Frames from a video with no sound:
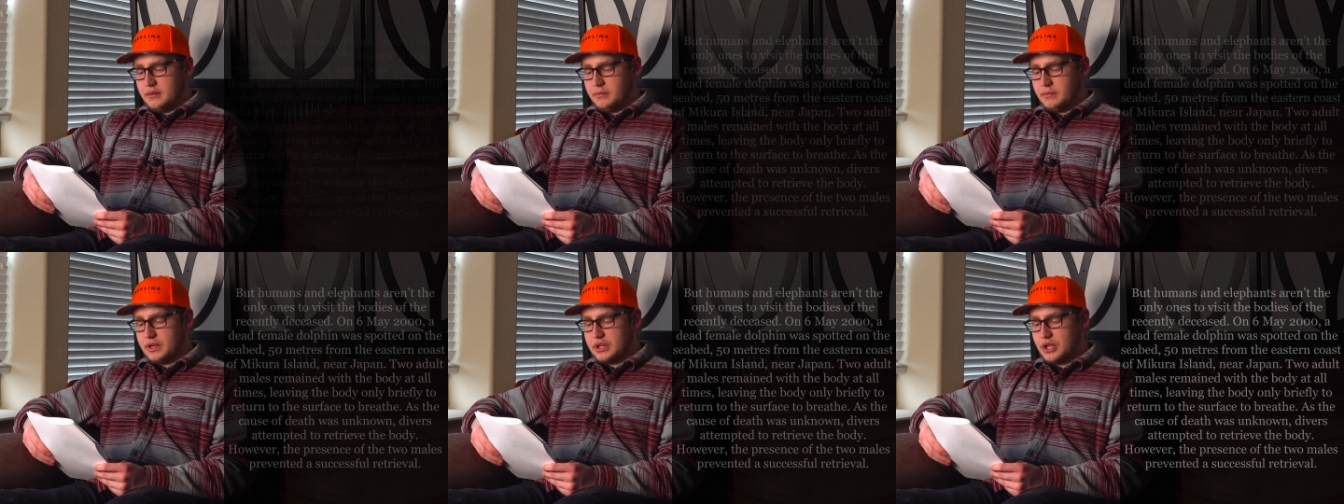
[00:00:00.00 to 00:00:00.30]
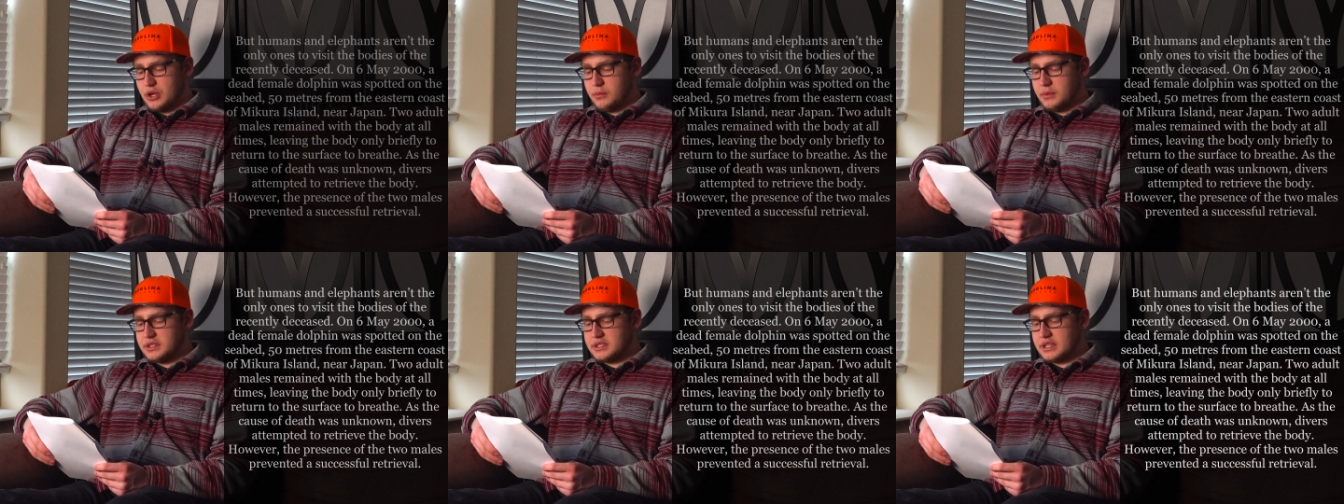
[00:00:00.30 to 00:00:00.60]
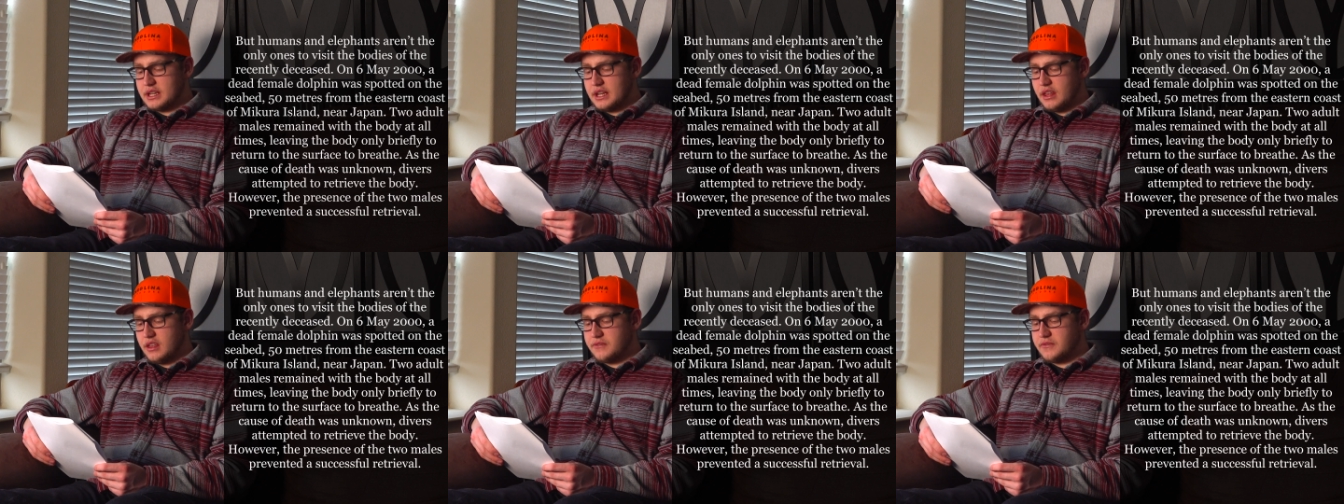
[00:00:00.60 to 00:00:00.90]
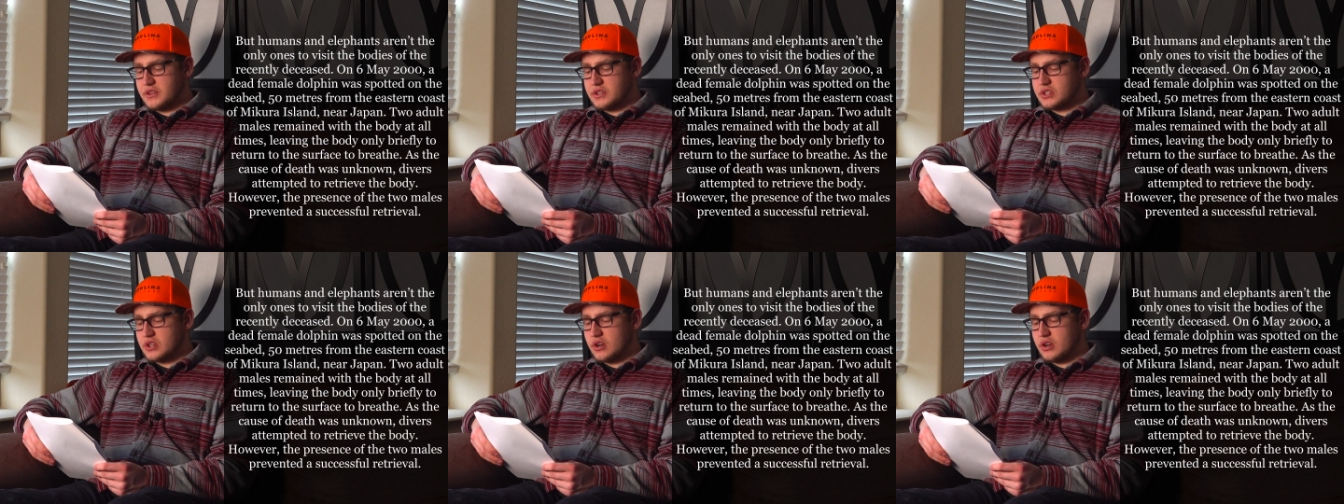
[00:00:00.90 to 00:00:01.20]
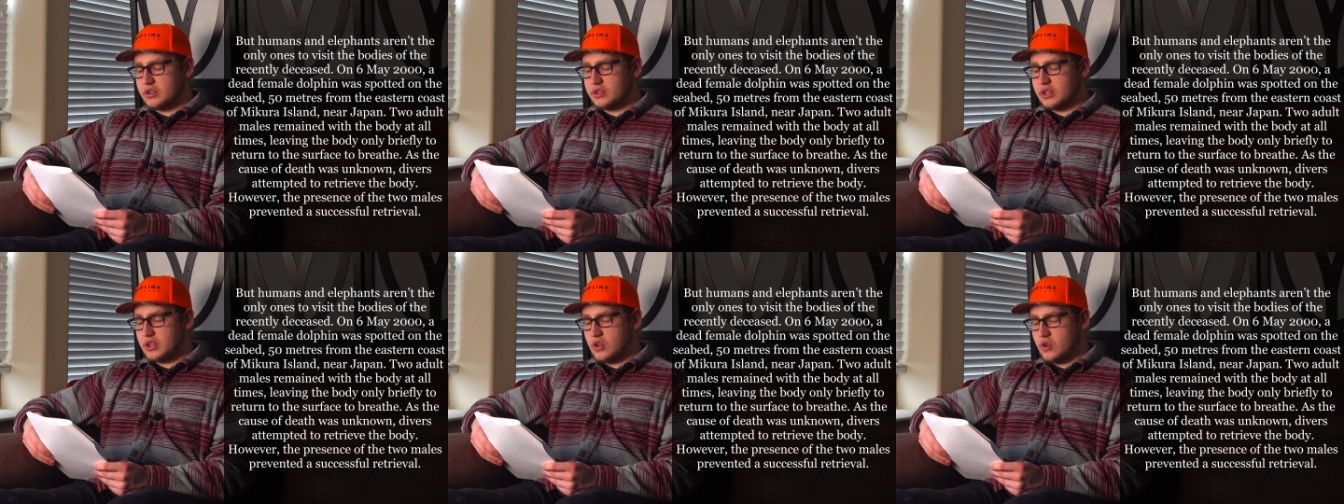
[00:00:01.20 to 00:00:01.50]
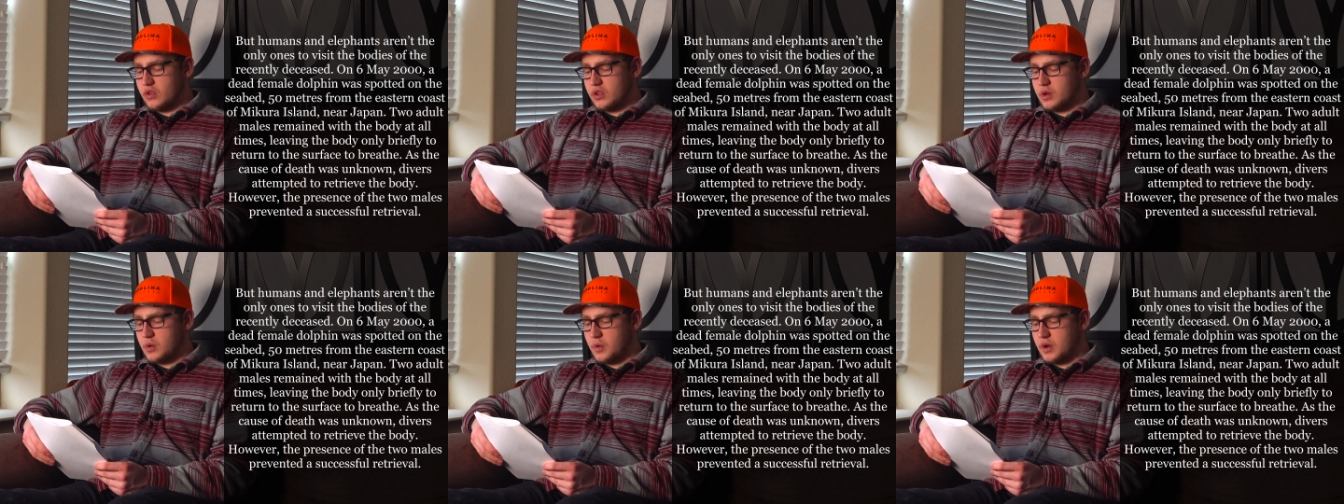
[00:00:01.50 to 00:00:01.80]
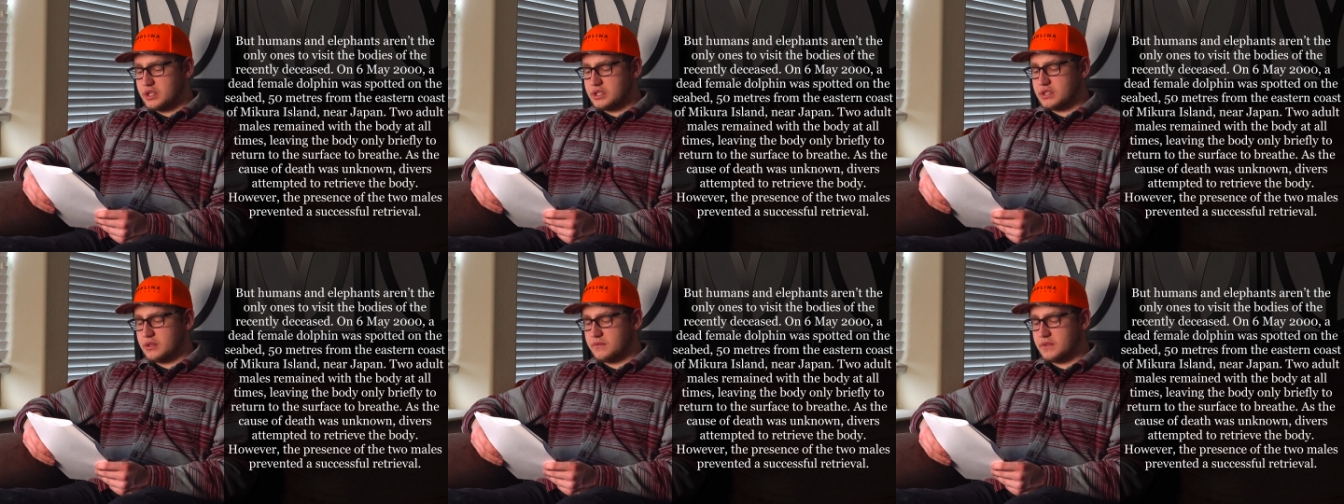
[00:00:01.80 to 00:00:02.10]
But humans and elephants aren't the only
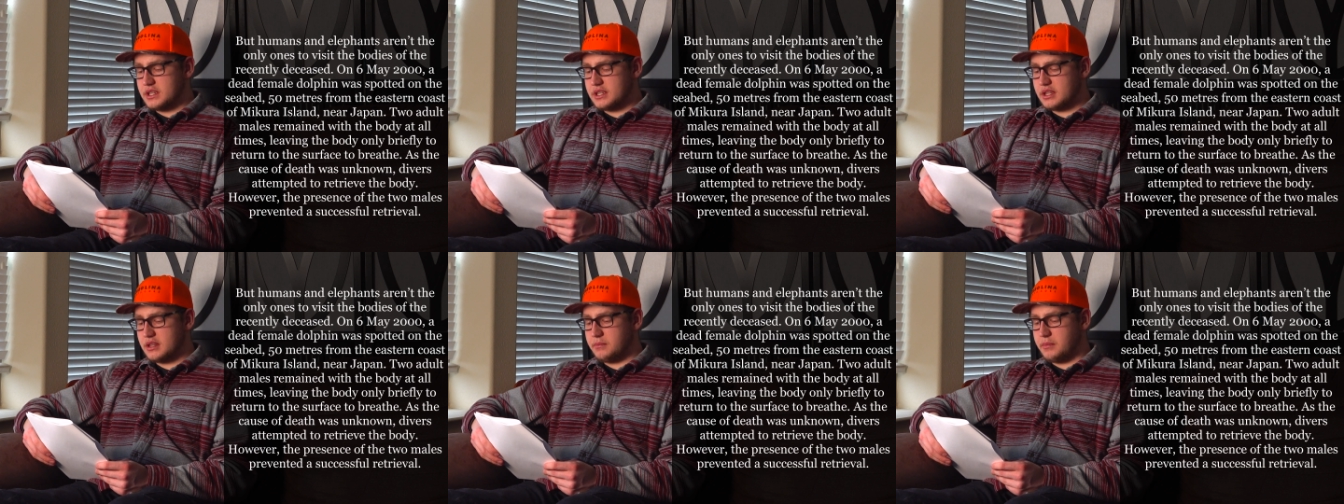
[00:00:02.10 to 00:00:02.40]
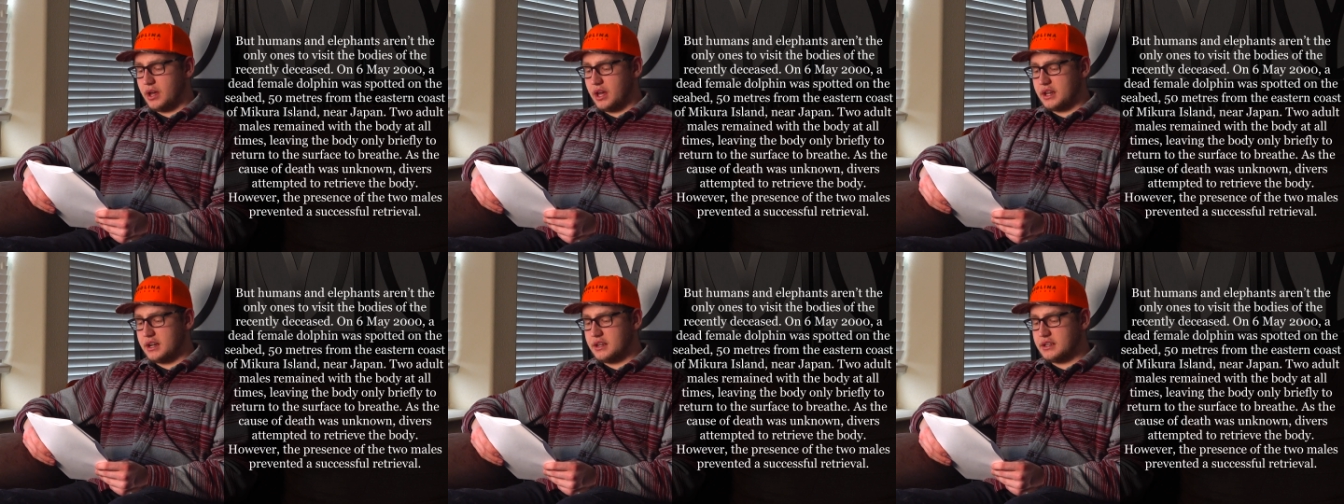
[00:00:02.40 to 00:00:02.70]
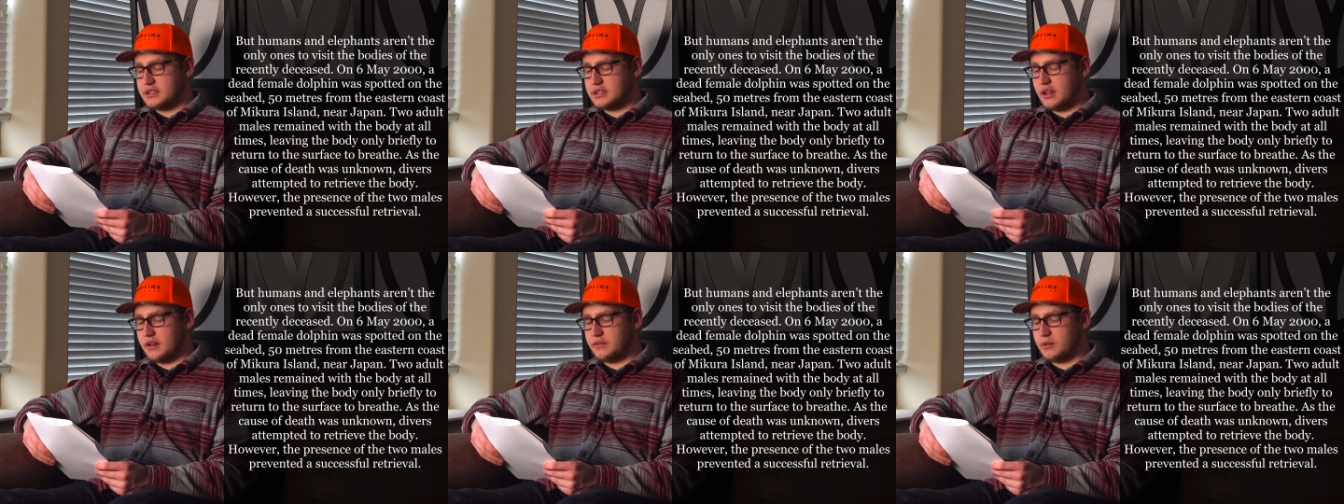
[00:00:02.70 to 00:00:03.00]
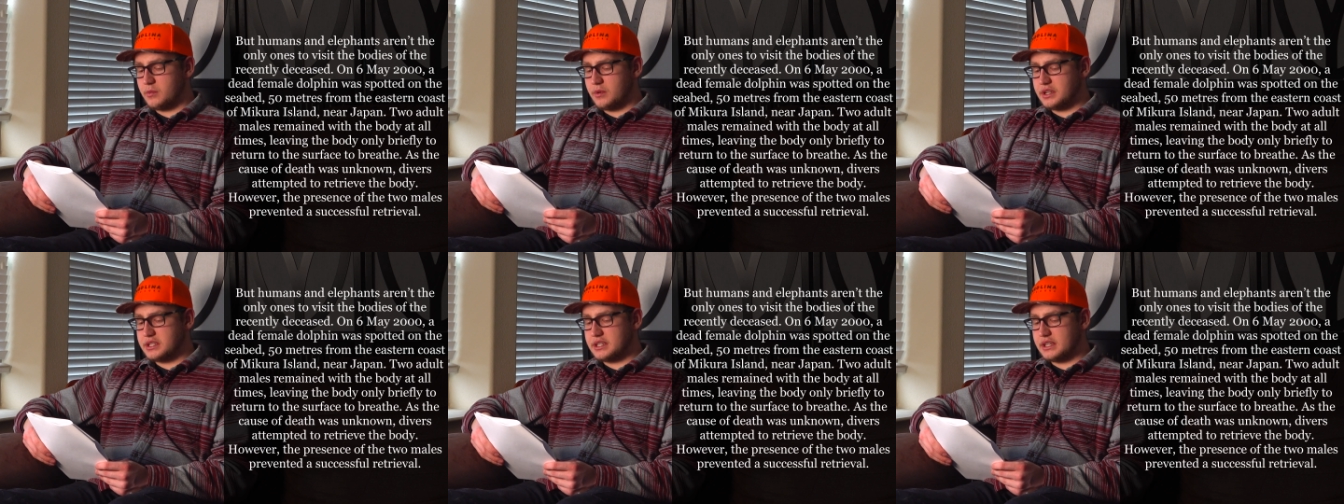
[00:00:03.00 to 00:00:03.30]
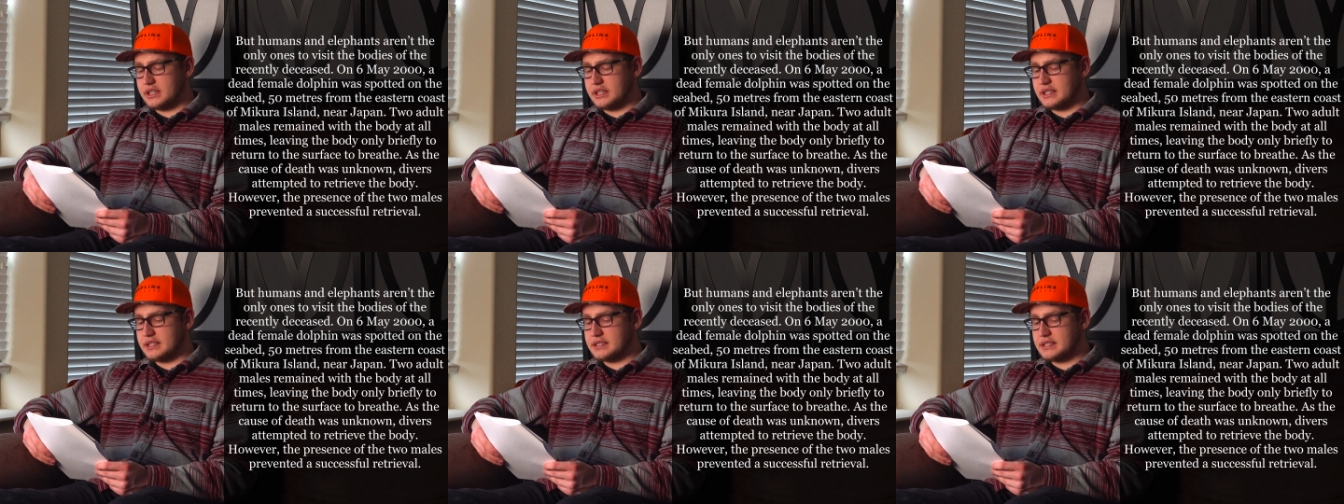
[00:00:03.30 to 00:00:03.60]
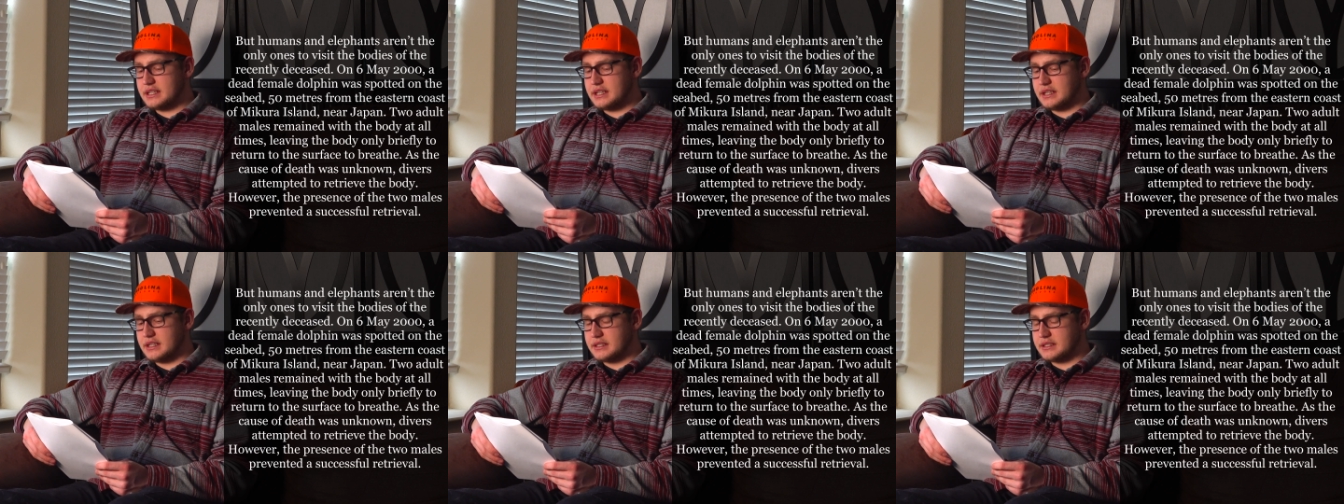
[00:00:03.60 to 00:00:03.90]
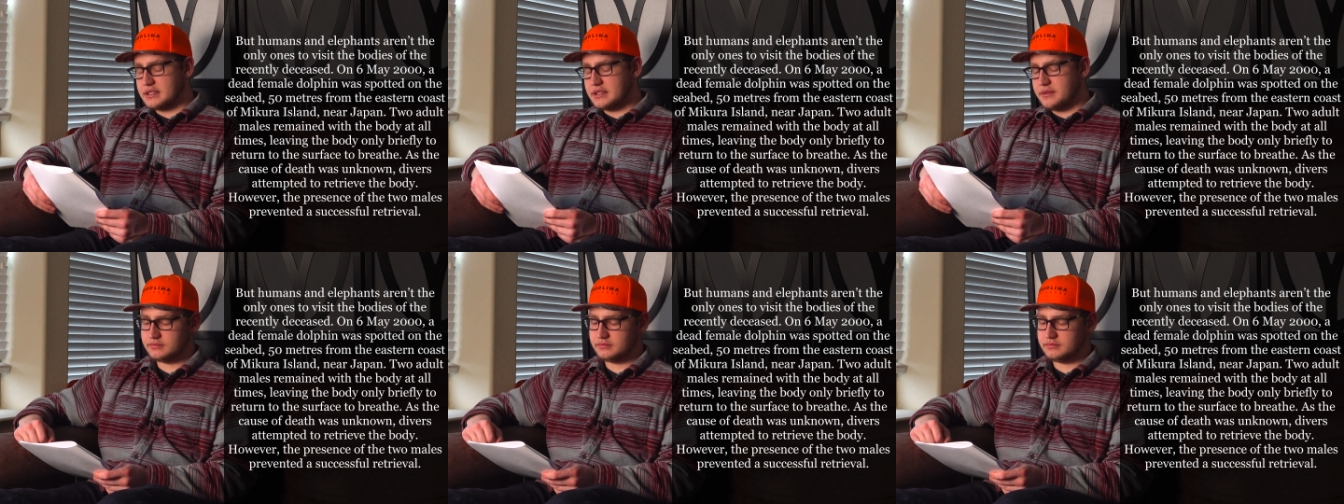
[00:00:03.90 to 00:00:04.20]
ones to visit the bodies of the recently
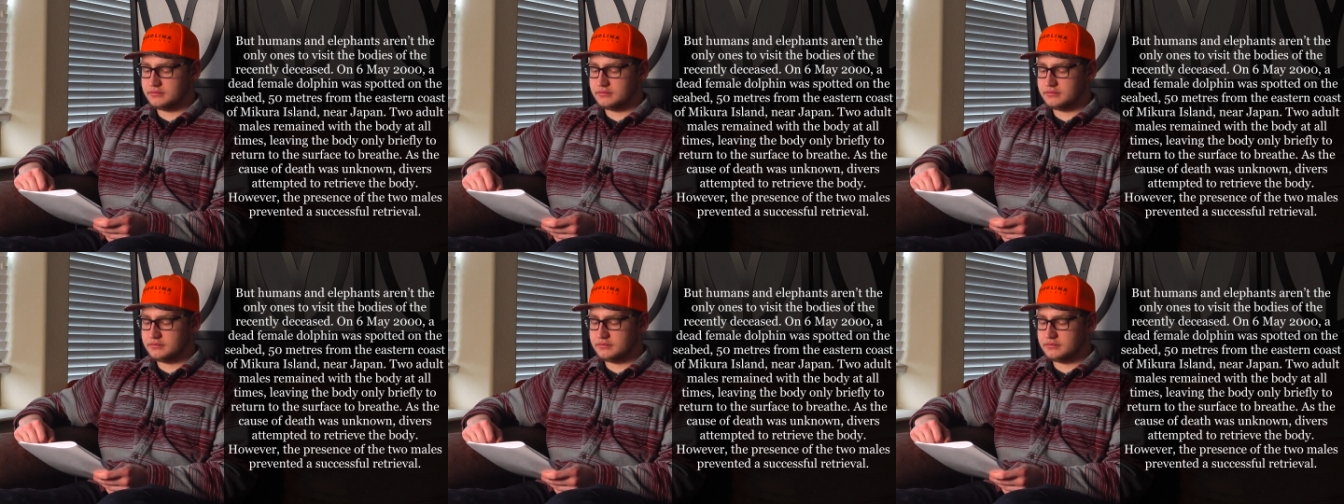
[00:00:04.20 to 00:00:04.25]
deceased.